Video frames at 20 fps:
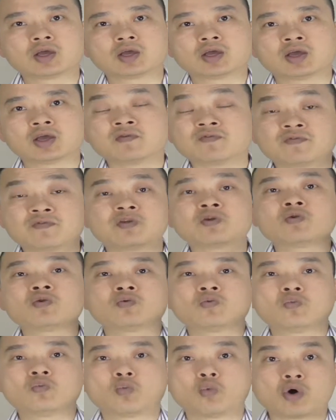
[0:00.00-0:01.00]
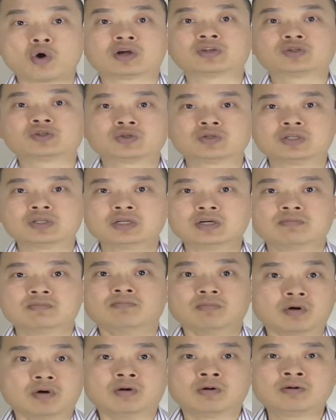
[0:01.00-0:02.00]
if you want to learn
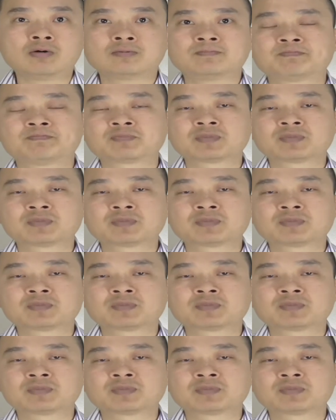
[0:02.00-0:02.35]
more,